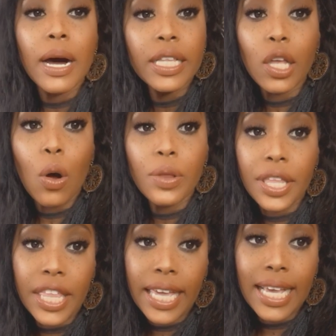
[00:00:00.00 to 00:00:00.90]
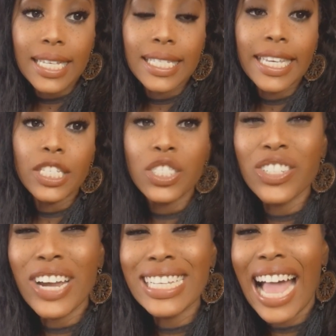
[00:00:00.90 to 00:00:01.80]
But the only thing is, he's
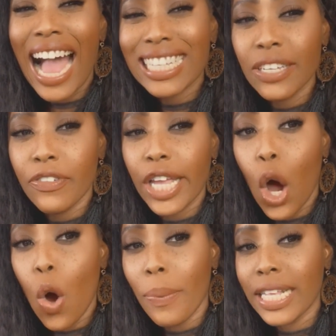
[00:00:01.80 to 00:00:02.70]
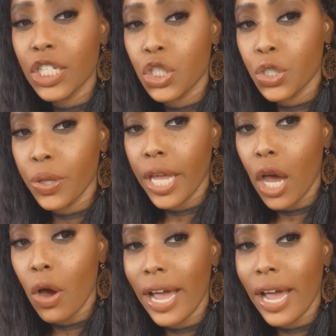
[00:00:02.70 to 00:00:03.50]
trying to actively open his studio,